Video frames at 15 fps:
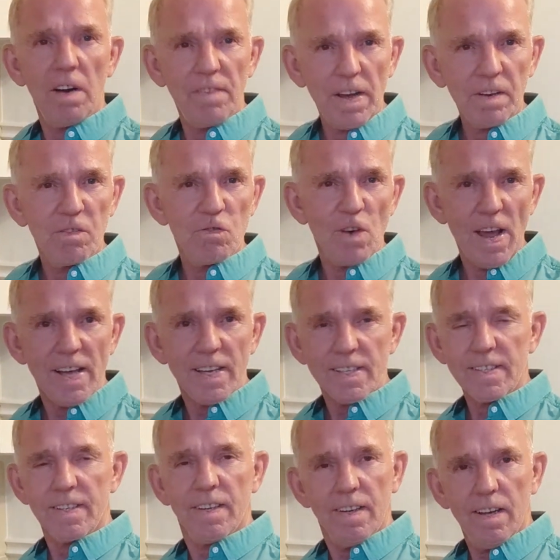I've had a
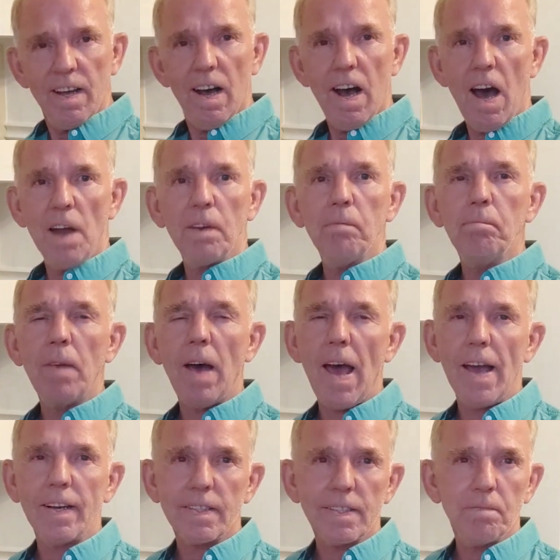rest,
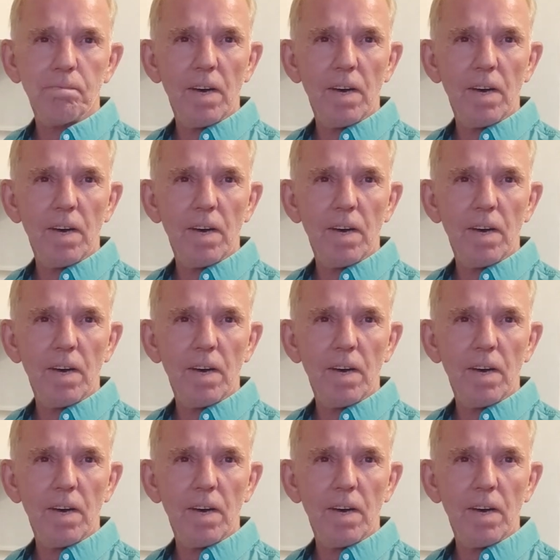unpacked